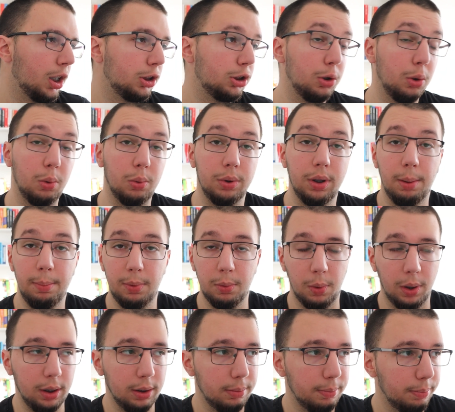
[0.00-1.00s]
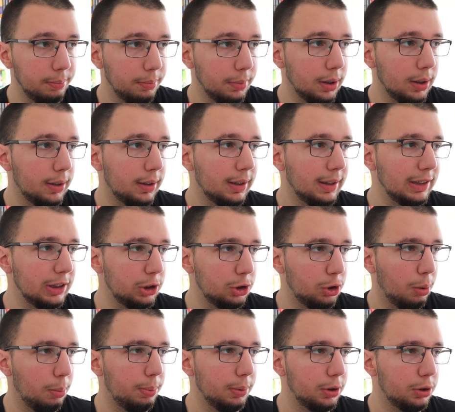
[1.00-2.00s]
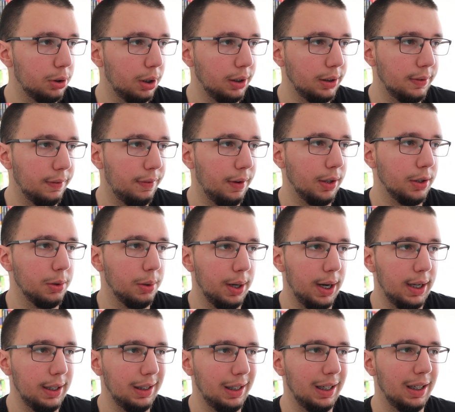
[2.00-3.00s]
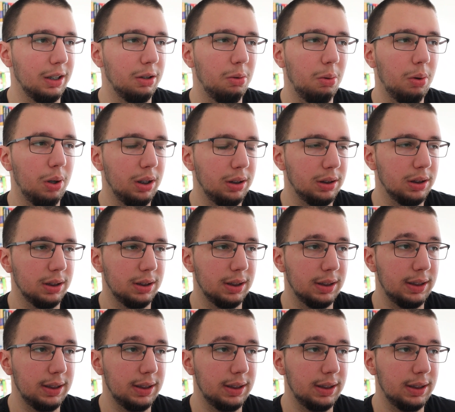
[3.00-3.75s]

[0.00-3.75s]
So number one, stop trying to find your ad and Googling just